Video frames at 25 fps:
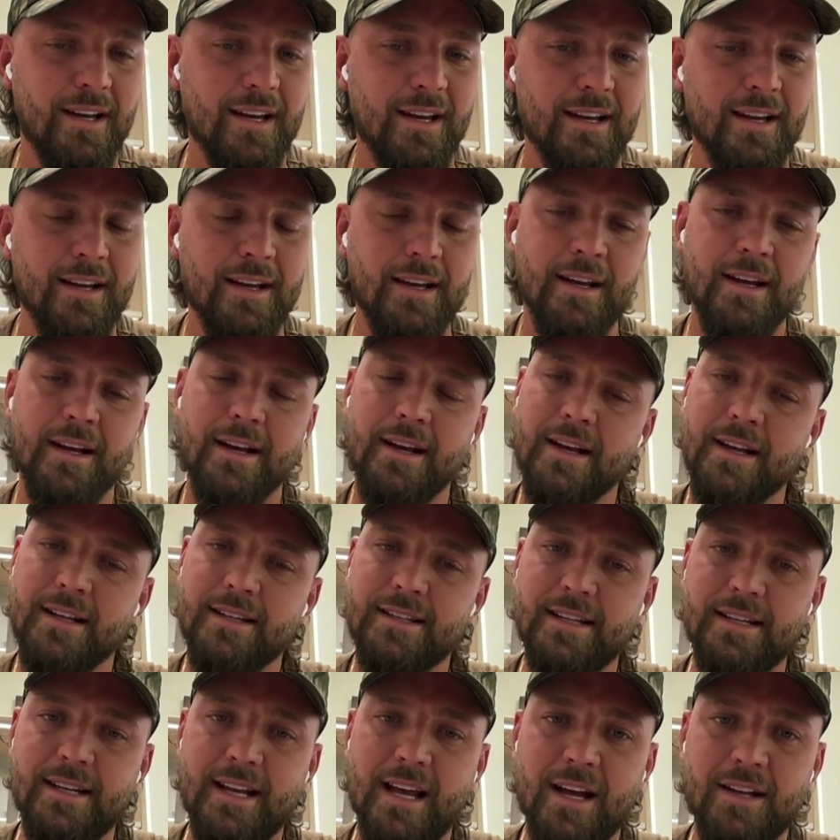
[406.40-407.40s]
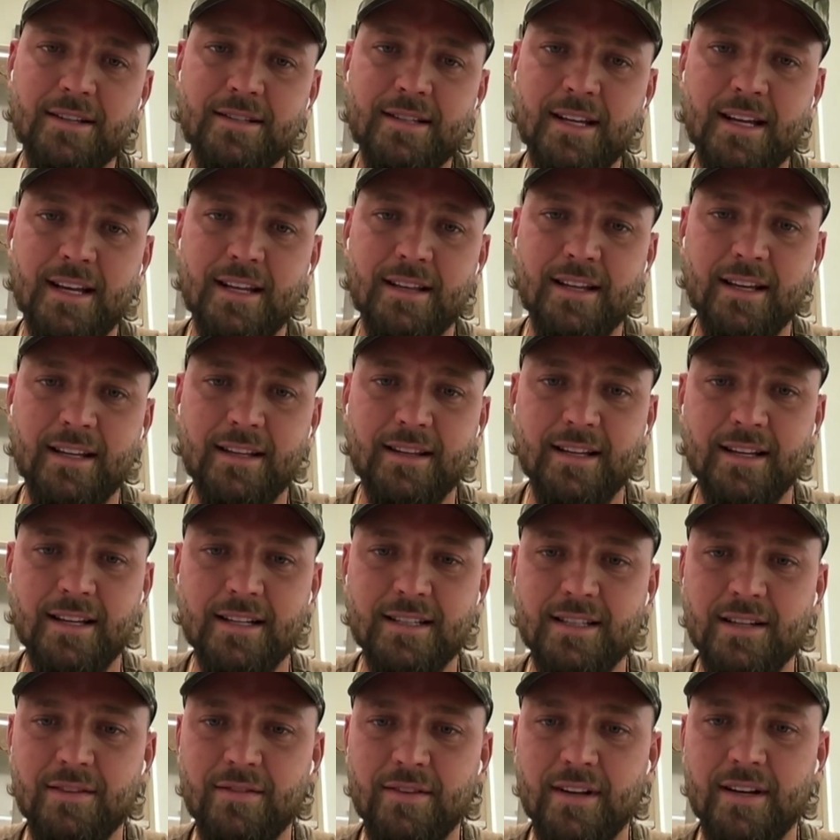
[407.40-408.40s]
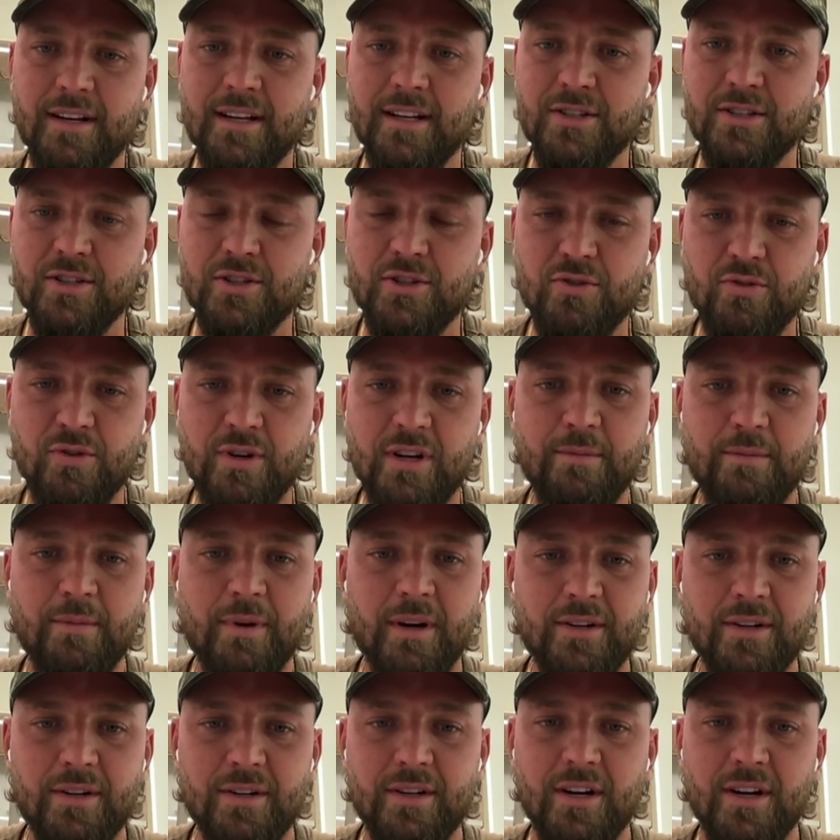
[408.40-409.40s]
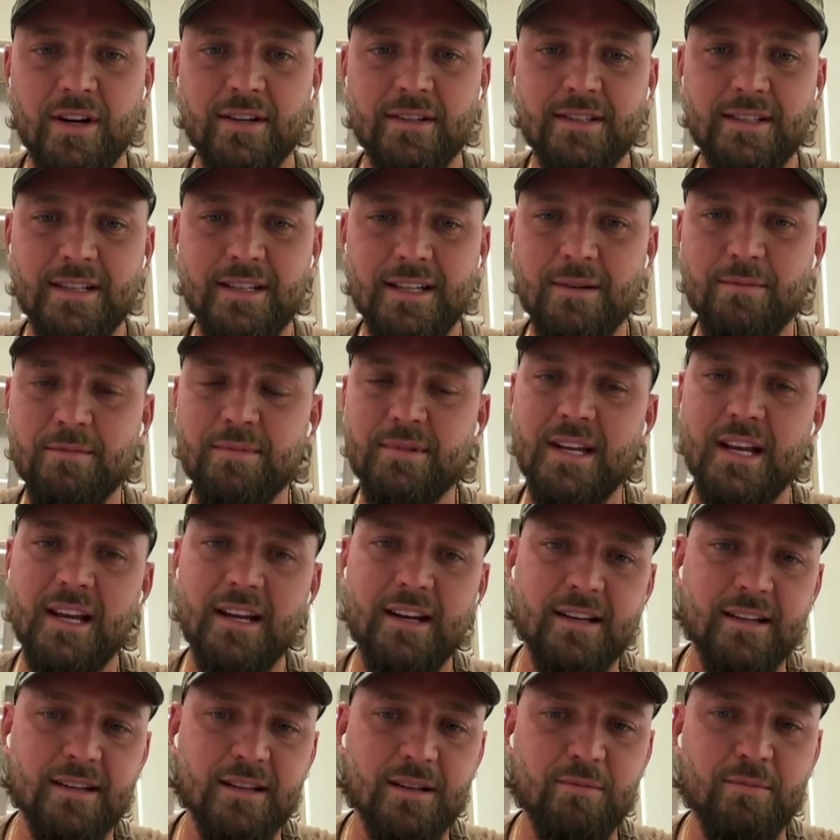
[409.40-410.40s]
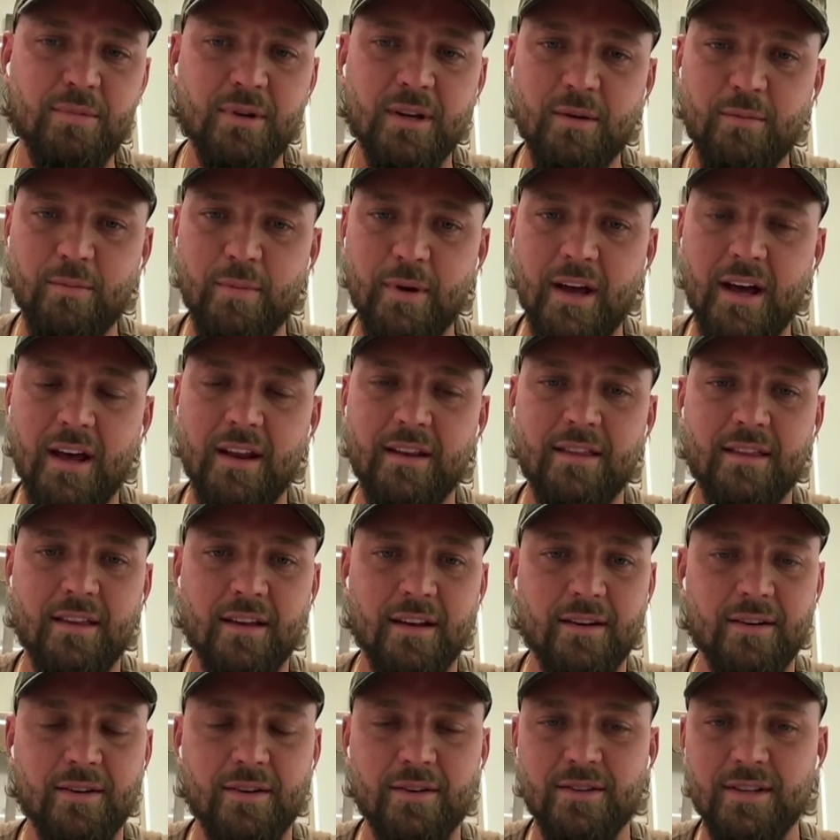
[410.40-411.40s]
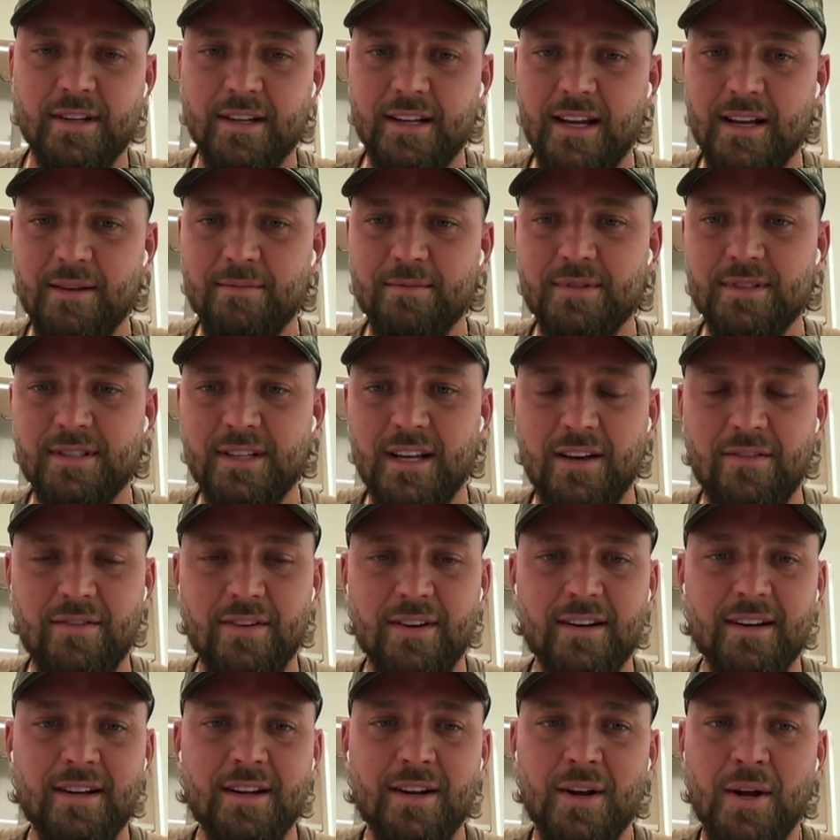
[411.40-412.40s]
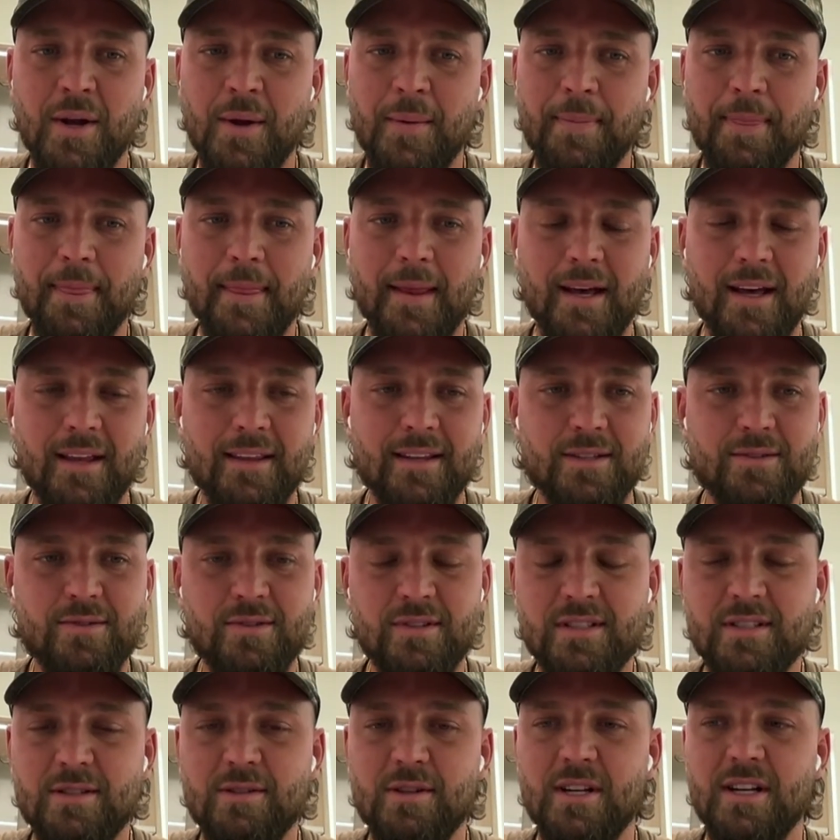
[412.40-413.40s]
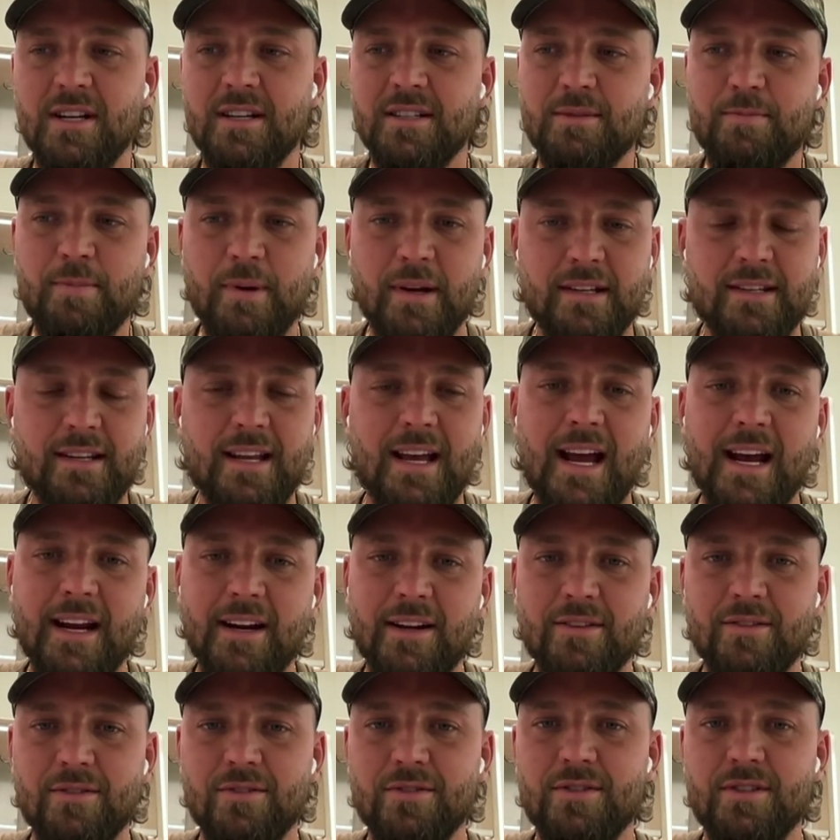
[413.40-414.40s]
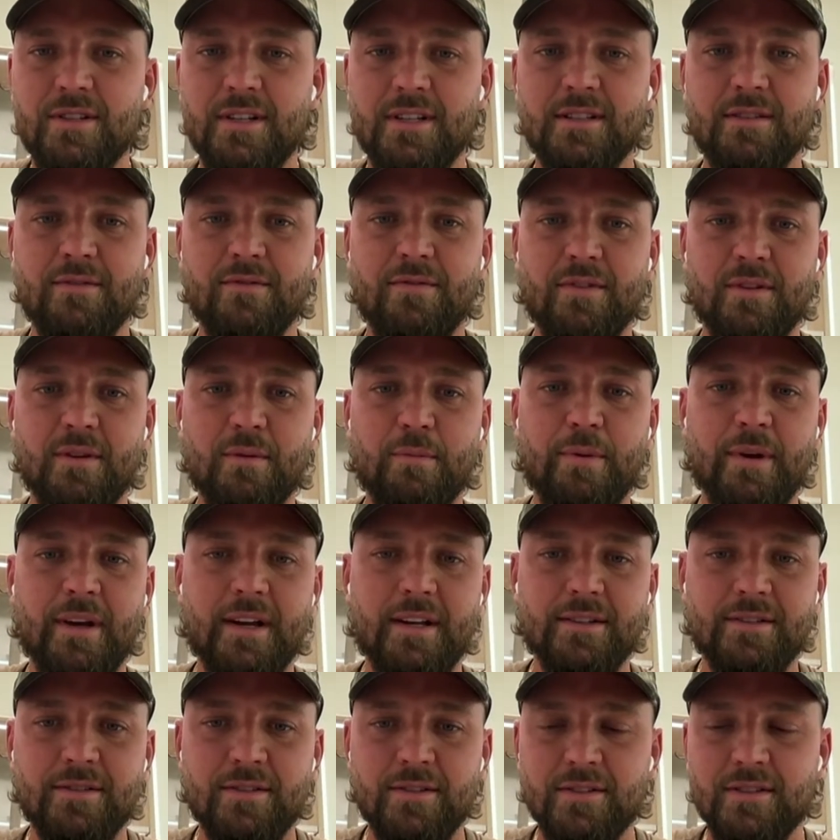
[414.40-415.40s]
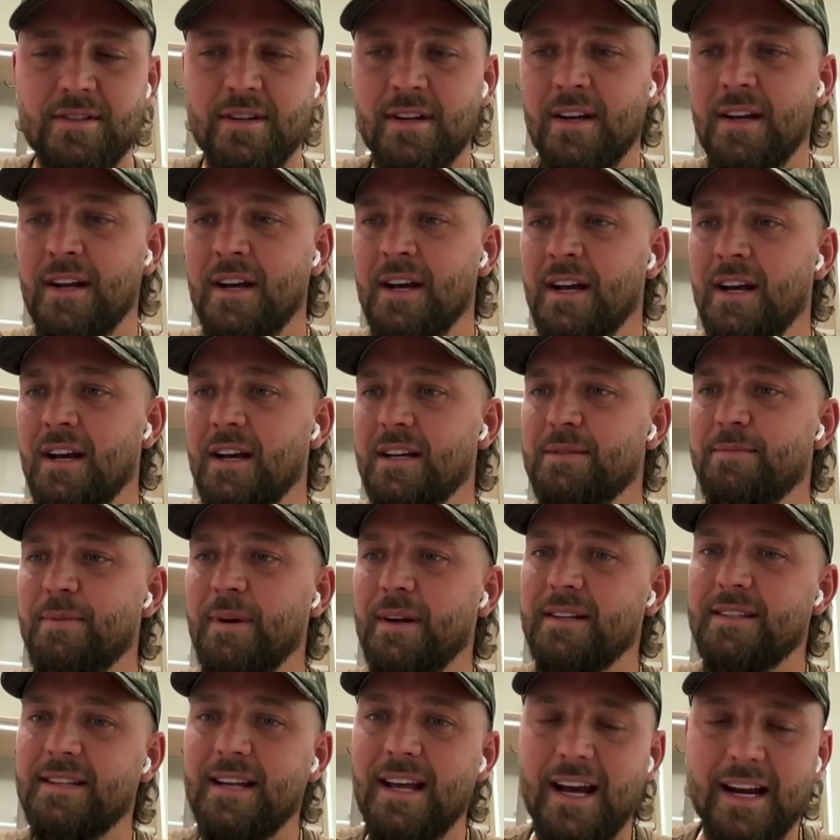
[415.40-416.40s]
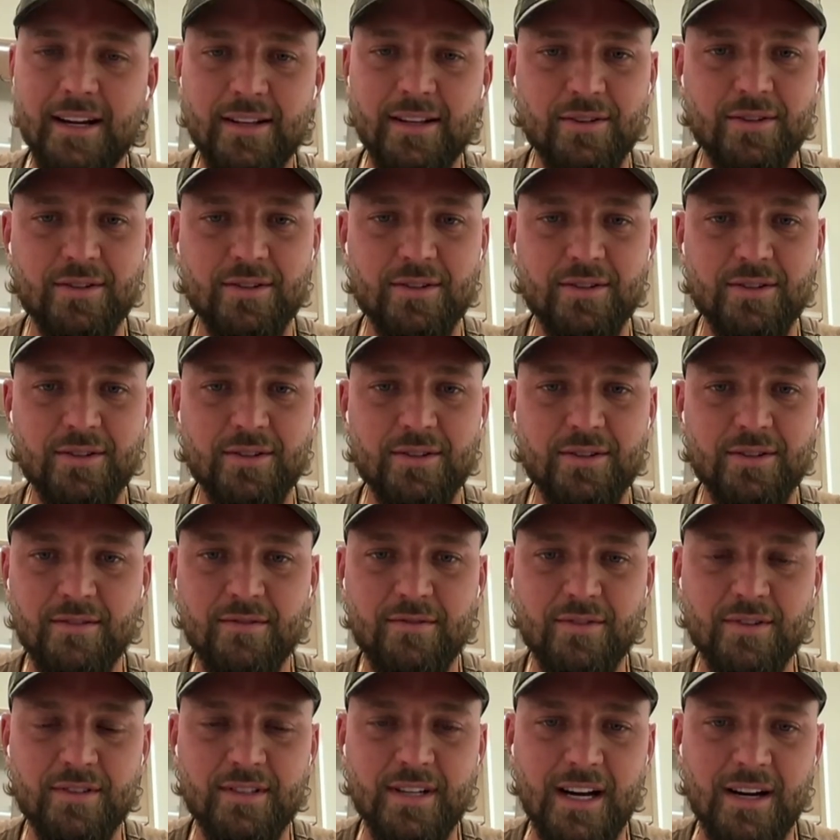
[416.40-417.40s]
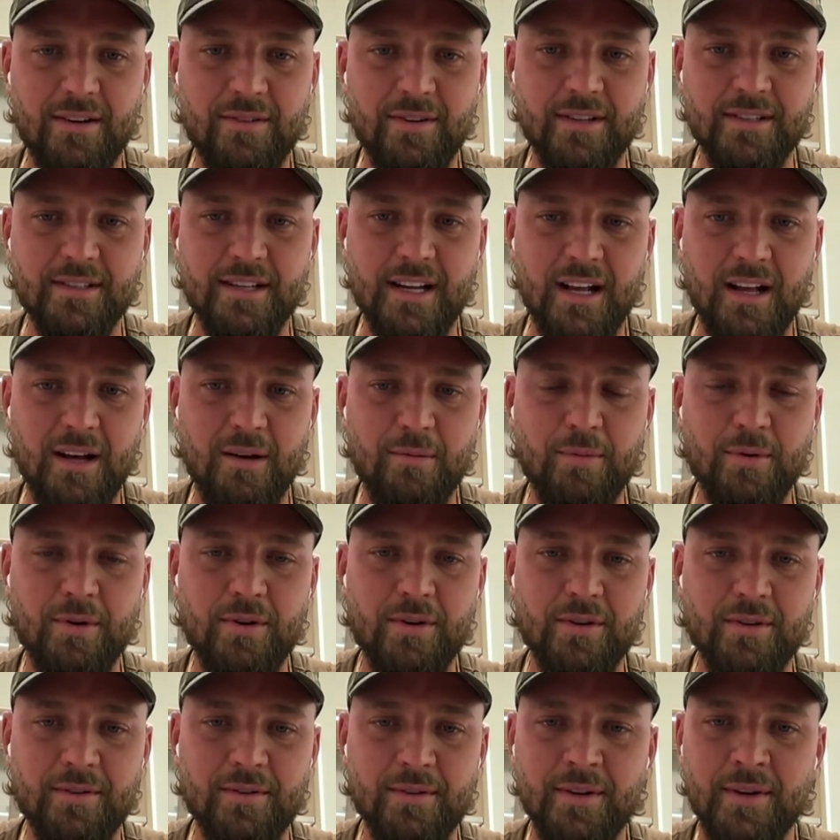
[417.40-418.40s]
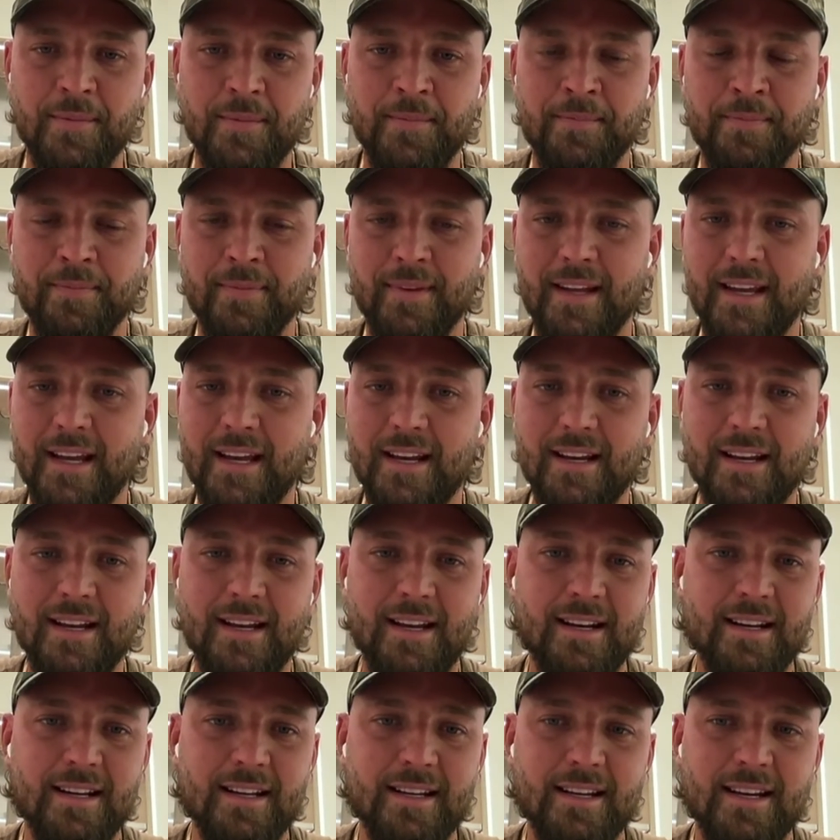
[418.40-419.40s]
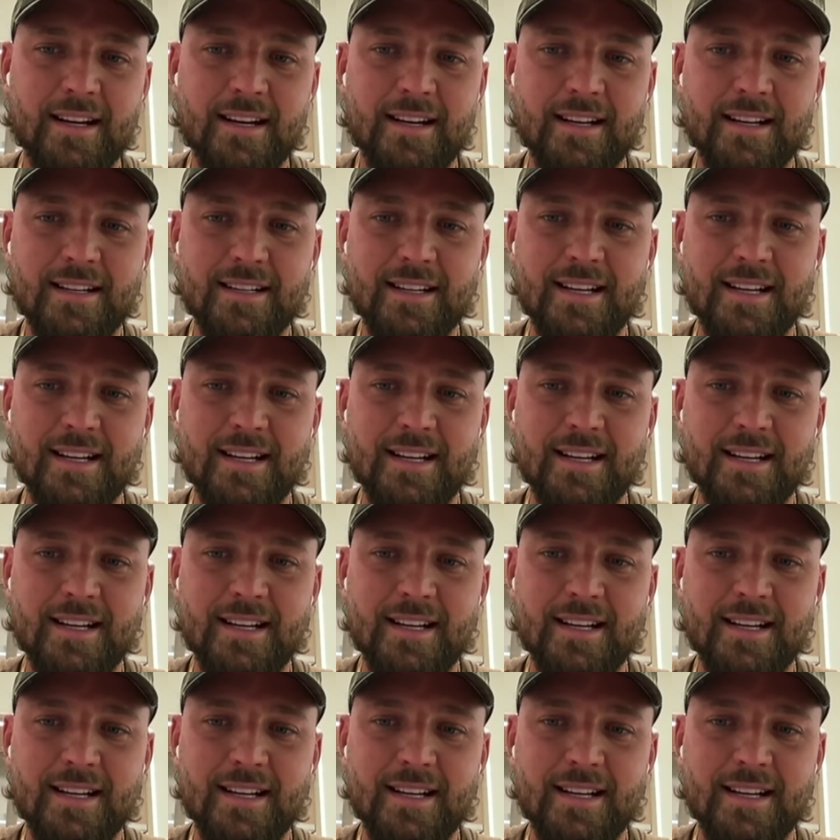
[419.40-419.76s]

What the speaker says: the NBA. So now to end like this of an extreme underdog team taking the big bad Thunder to Game Seven, this was a spectacular season for the Pacers, spectacular season for Tyrese Haliburton, and again,